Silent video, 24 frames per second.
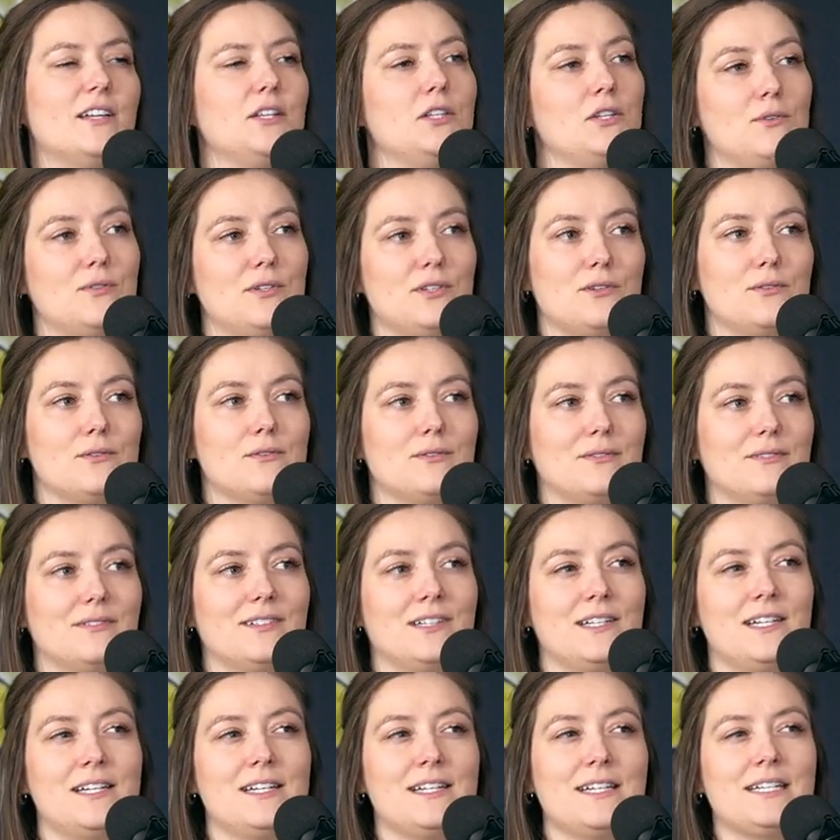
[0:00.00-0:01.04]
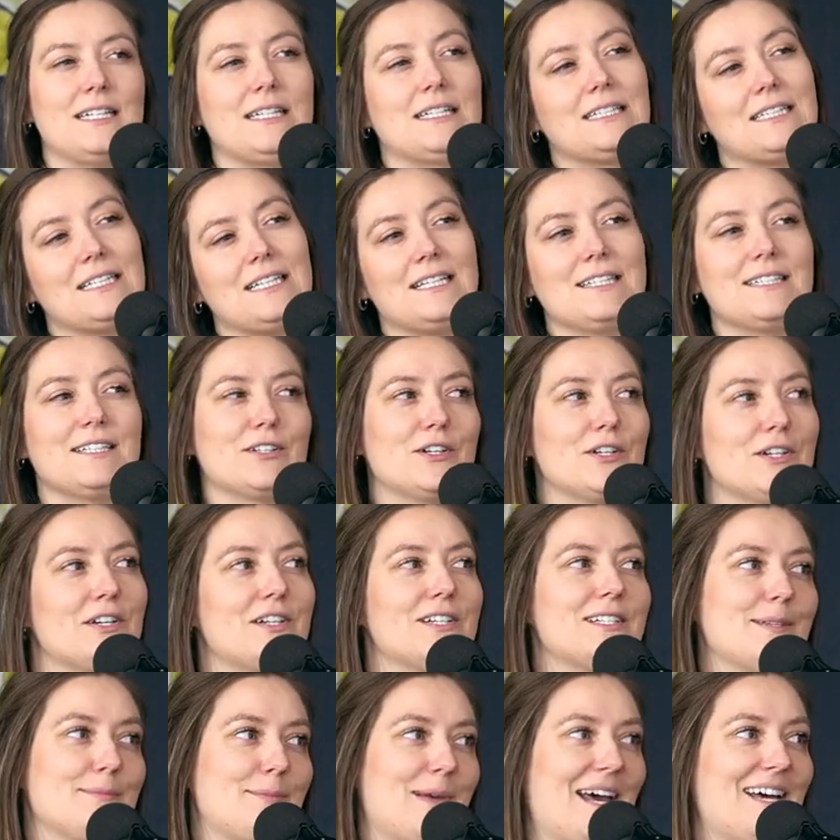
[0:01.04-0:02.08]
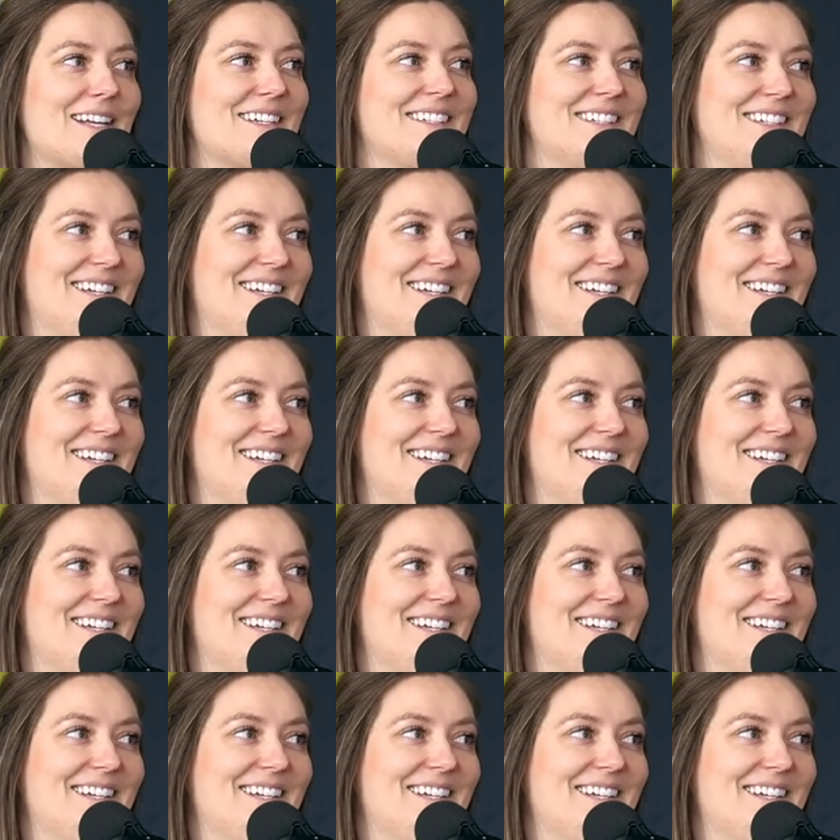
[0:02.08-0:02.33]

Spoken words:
you do. Is it good or is it bad?